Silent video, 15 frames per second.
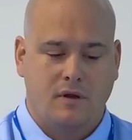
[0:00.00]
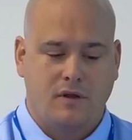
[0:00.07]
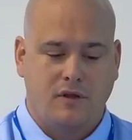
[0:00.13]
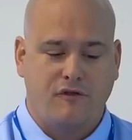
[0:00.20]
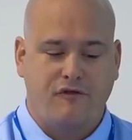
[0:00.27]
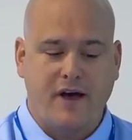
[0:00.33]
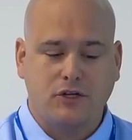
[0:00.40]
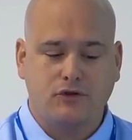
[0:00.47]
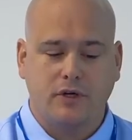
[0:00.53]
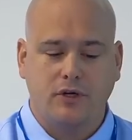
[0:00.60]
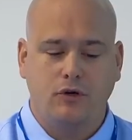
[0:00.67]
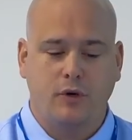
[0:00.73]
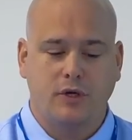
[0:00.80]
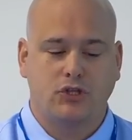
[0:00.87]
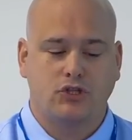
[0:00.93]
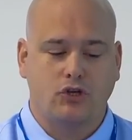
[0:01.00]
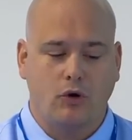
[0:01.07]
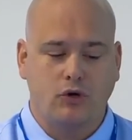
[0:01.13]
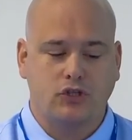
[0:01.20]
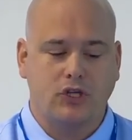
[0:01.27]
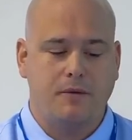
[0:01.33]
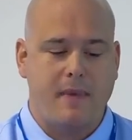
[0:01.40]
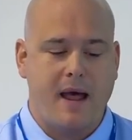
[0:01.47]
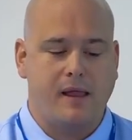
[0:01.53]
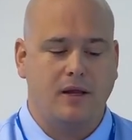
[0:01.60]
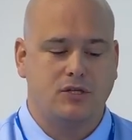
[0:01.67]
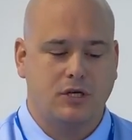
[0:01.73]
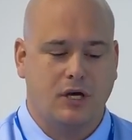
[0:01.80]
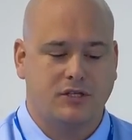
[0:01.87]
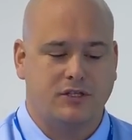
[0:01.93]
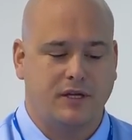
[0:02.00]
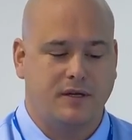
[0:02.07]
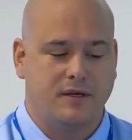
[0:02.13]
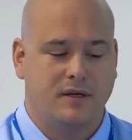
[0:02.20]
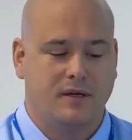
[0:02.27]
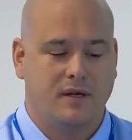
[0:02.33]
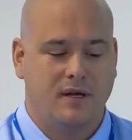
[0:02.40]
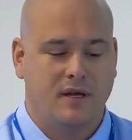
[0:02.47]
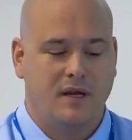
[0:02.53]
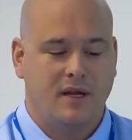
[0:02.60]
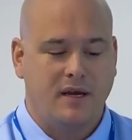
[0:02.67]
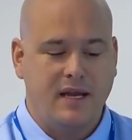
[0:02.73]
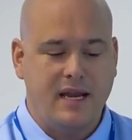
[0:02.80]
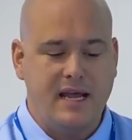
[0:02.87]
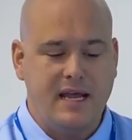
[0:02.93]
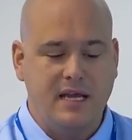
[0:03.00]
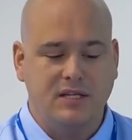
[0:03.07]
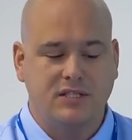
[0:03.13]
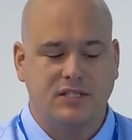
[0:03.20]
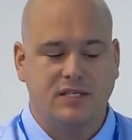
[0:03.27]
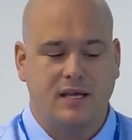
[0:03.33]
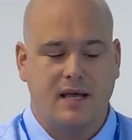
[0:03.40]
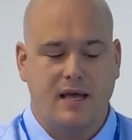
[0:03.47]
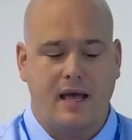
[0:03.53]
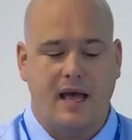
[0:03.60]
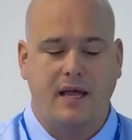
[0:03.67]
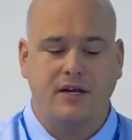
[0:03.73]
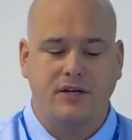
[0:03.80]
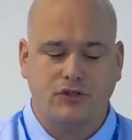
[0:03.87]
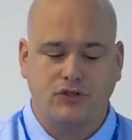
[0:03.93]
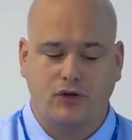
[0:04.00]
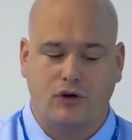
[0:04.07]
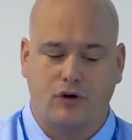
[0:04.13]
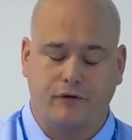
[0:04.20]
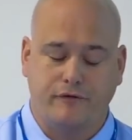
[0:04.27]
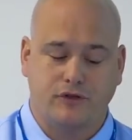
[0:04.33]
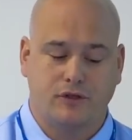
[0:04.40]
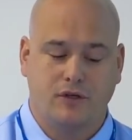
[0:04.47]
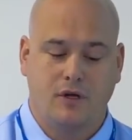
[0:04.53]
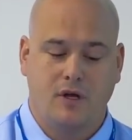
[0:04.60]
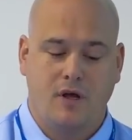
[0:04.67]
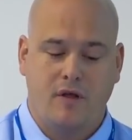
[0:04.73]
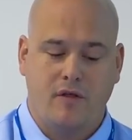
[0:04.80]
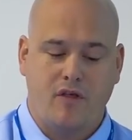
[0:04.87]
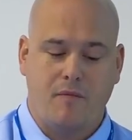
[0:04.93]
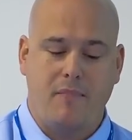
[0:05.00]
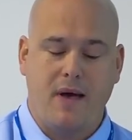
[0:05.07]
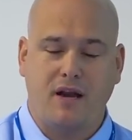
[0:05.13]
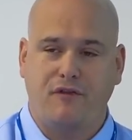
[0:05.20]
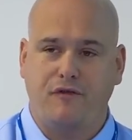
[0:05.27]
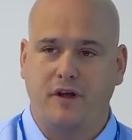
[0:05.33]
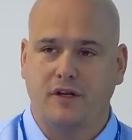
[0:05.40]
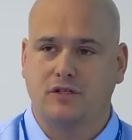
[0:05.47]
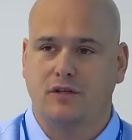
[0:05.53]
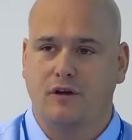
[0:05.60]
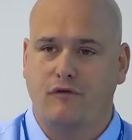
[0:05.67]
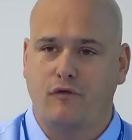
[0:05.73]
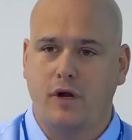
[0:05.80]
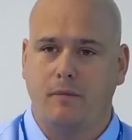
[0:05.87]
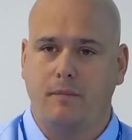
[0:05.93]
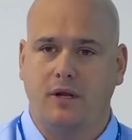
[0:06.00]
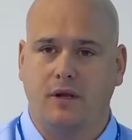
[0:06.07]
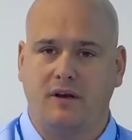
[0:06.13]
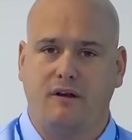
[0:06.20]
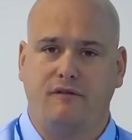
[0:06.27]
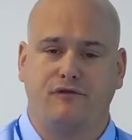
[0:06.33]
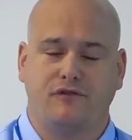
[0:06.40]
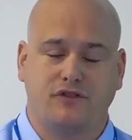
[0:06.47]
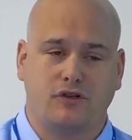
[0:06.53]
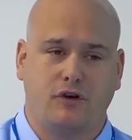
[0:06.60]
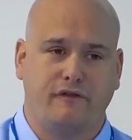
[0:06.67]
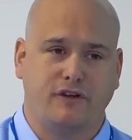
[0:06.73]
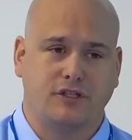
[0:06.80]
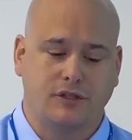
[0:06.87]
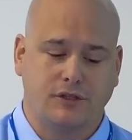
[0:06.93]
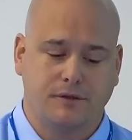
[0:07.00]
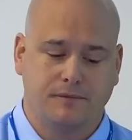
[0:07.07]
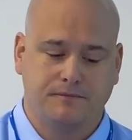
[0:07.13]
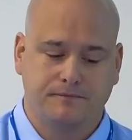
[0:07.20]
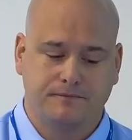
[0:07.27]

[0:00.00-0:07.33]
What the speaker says: The veteran who is socially maladjusted needs and deserves the benefits of rehabilitative services,